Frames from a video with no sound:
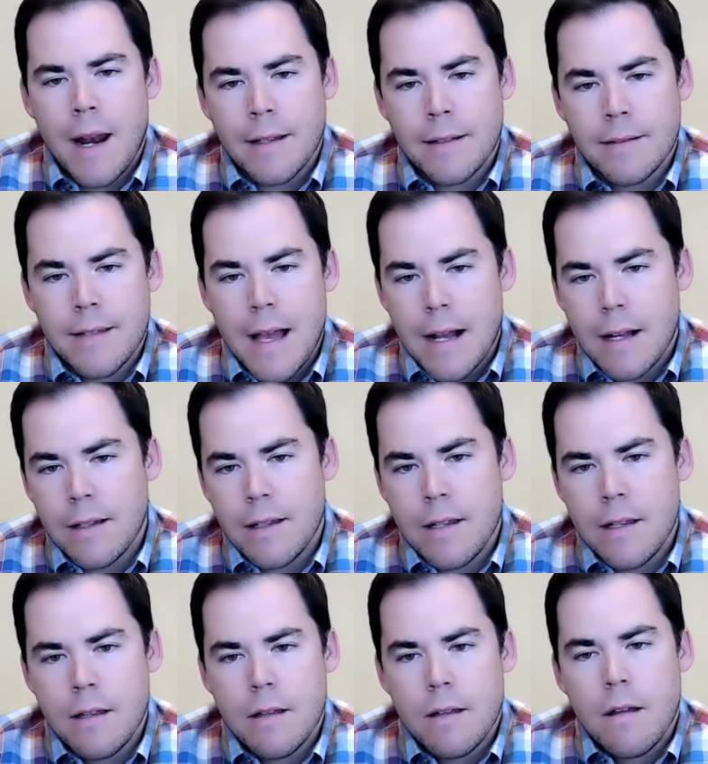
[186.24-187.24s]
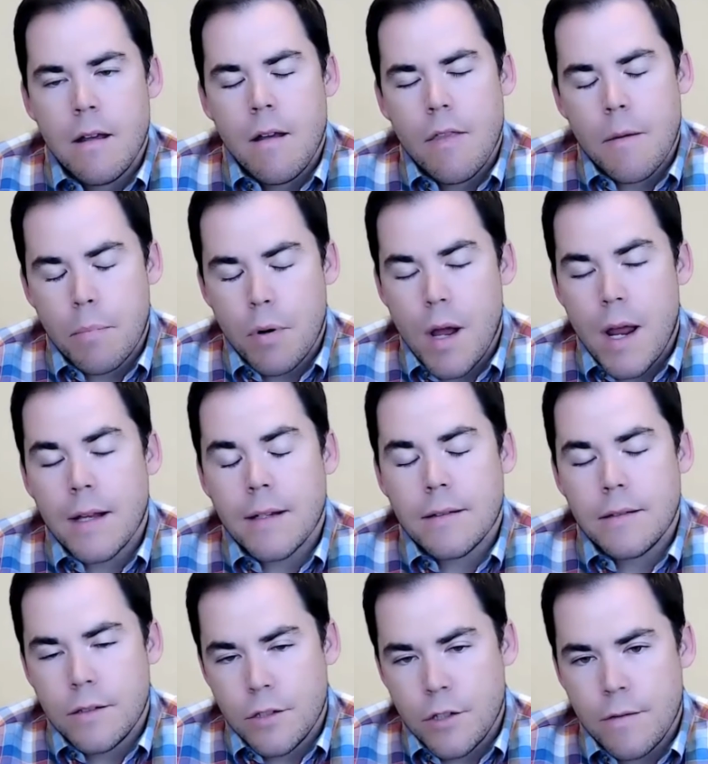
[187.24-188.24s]
on exactly the
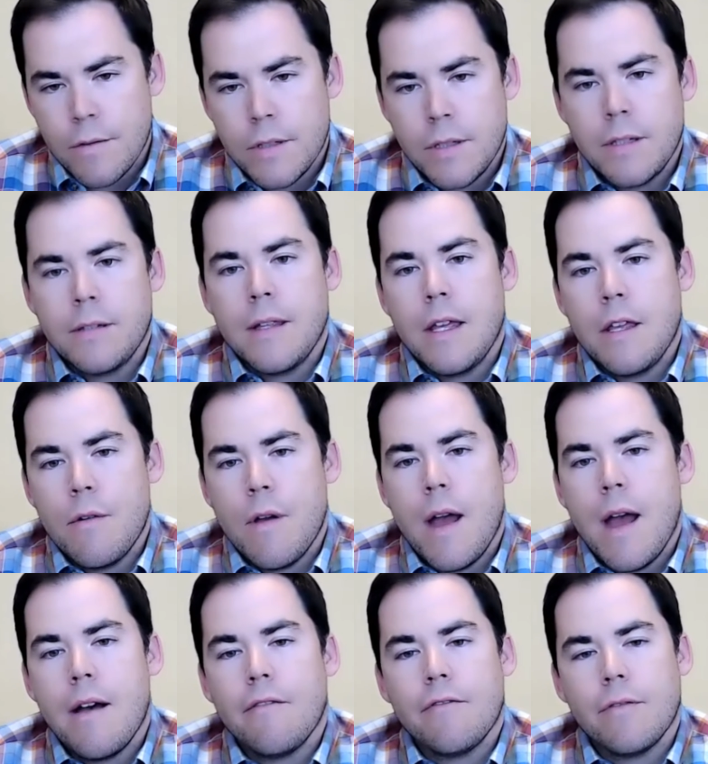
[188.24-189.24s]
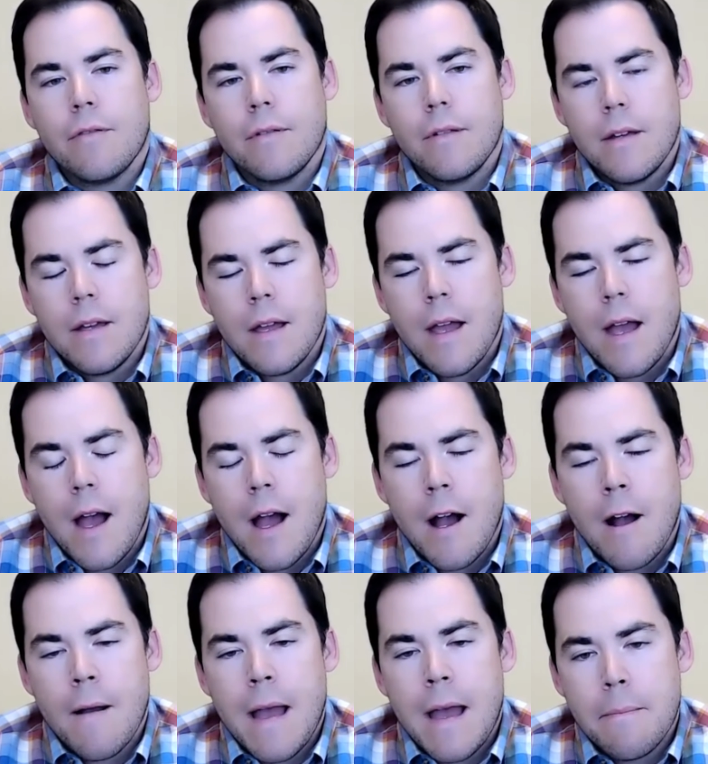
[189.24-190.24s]
products and services that you have
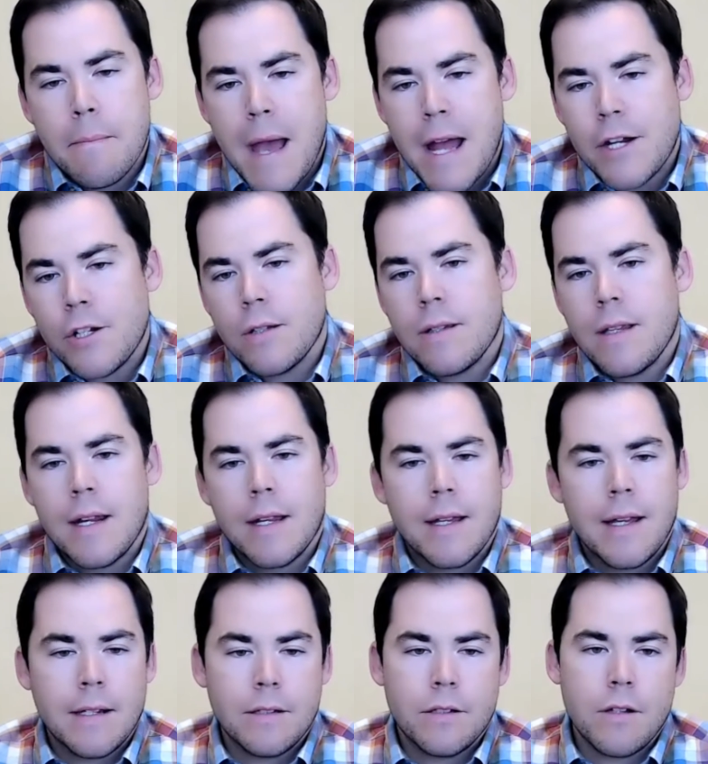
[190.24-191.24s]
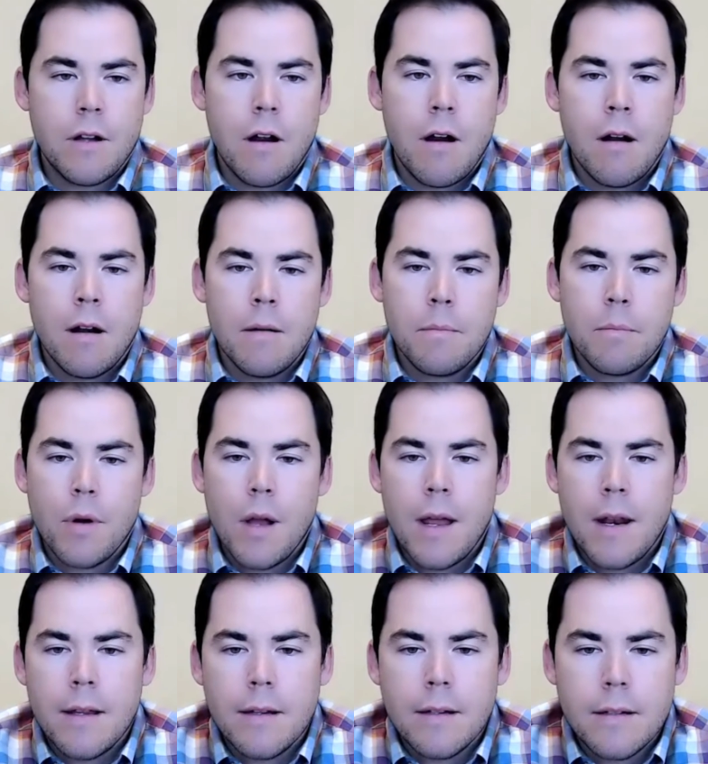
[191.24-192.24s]
and matching that against our
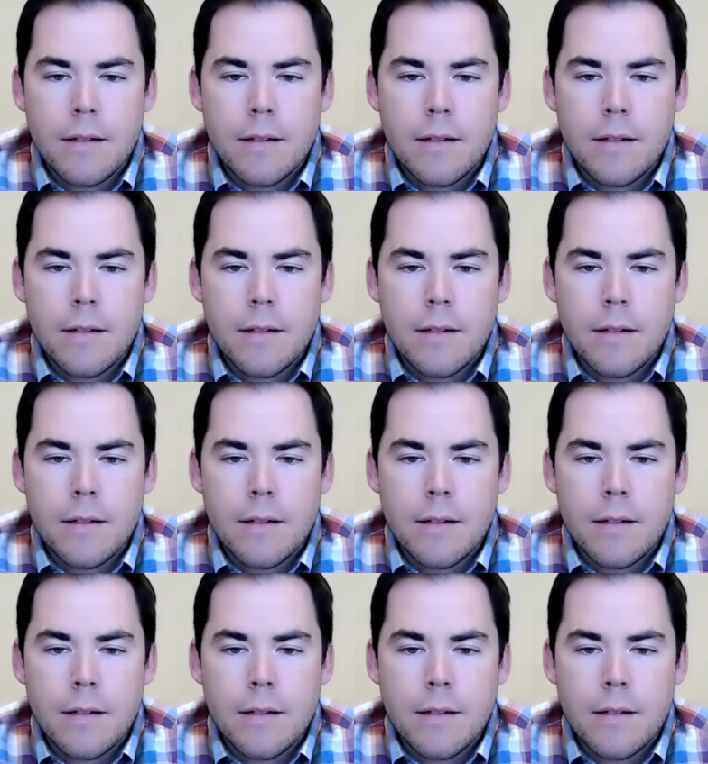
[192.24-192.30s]
price